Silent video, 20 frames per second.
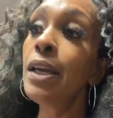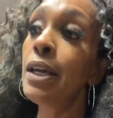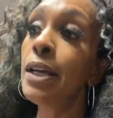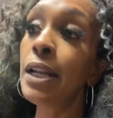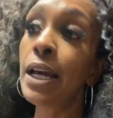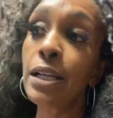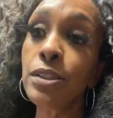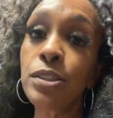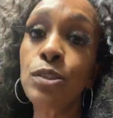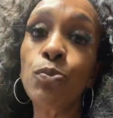
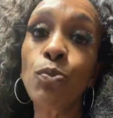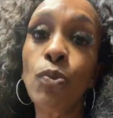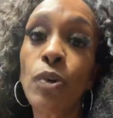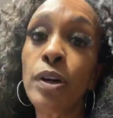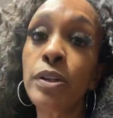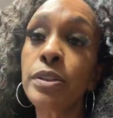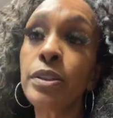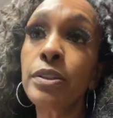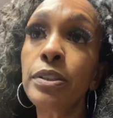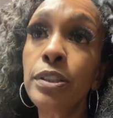And I just
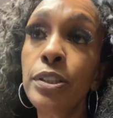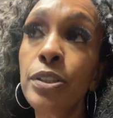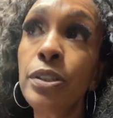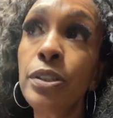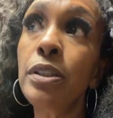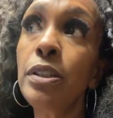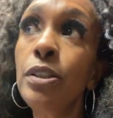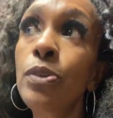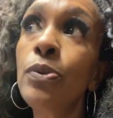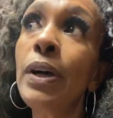want
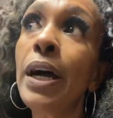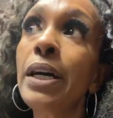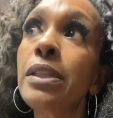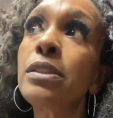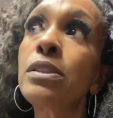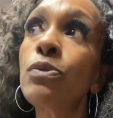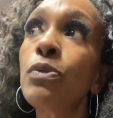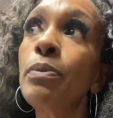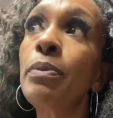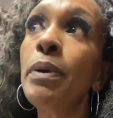you
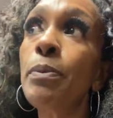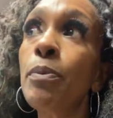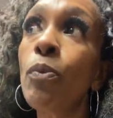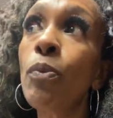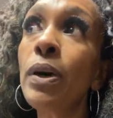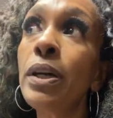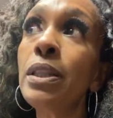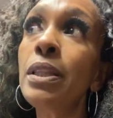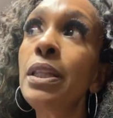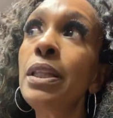guys to remember
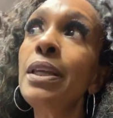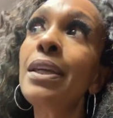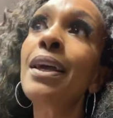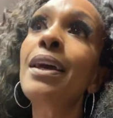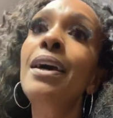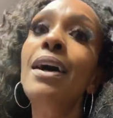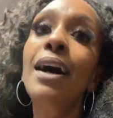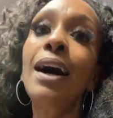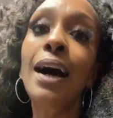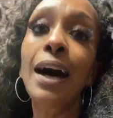one
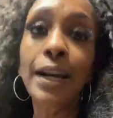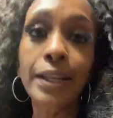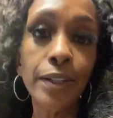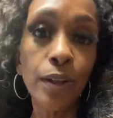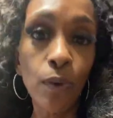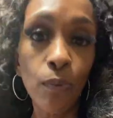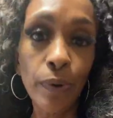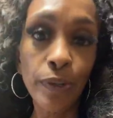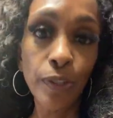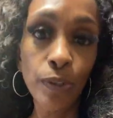thing. I
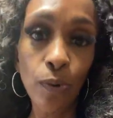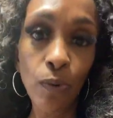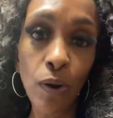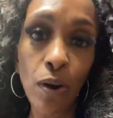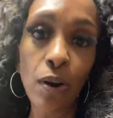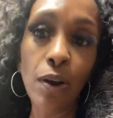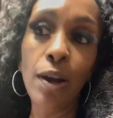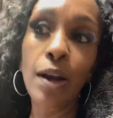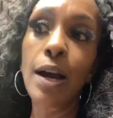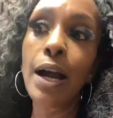know where you
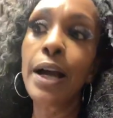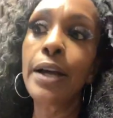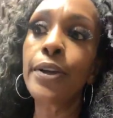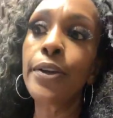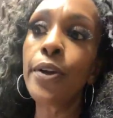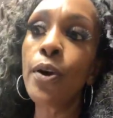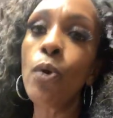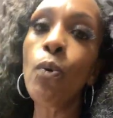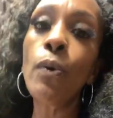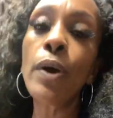are. I
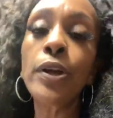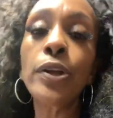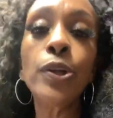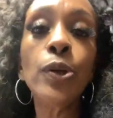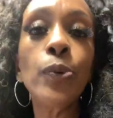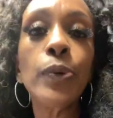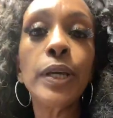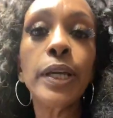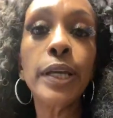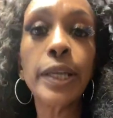know where
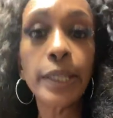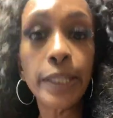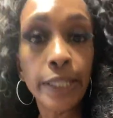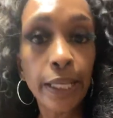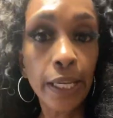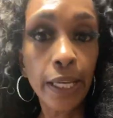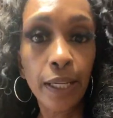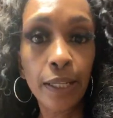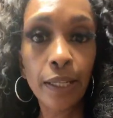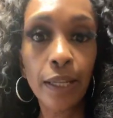you can
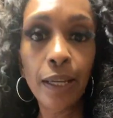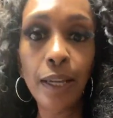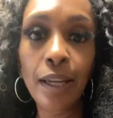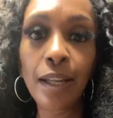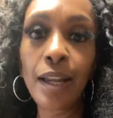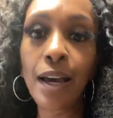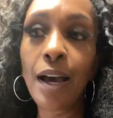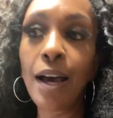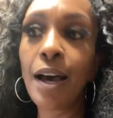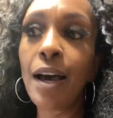get,
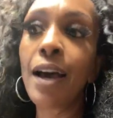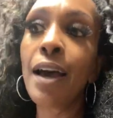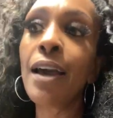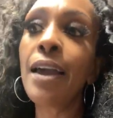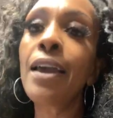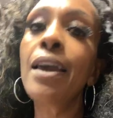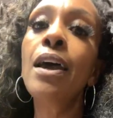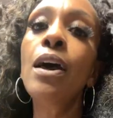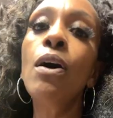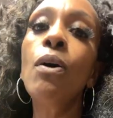and
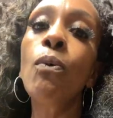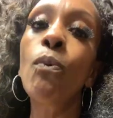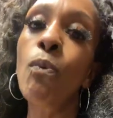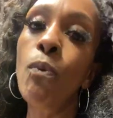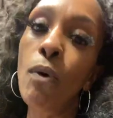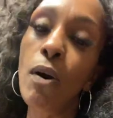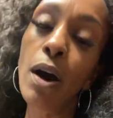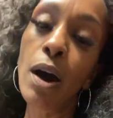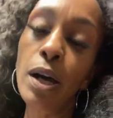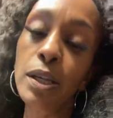I
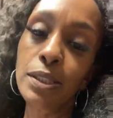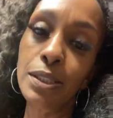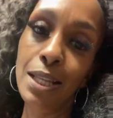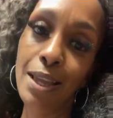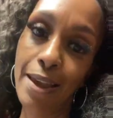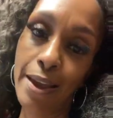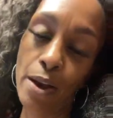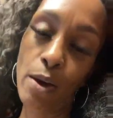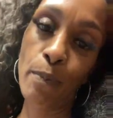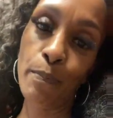want
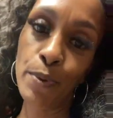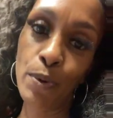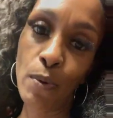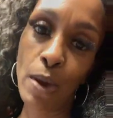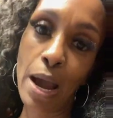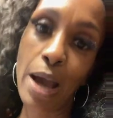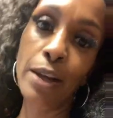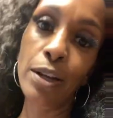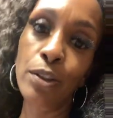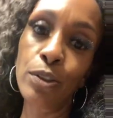to help
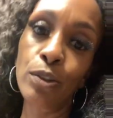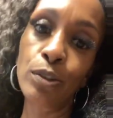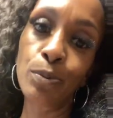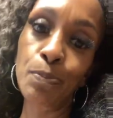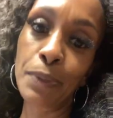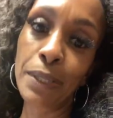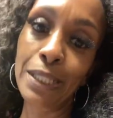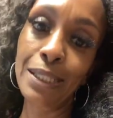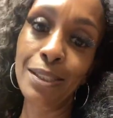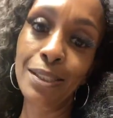you out of those
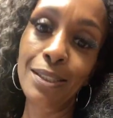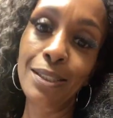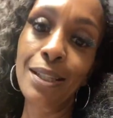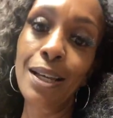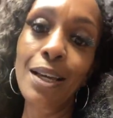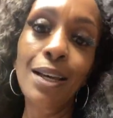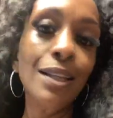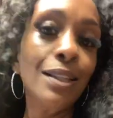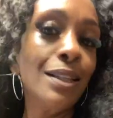places.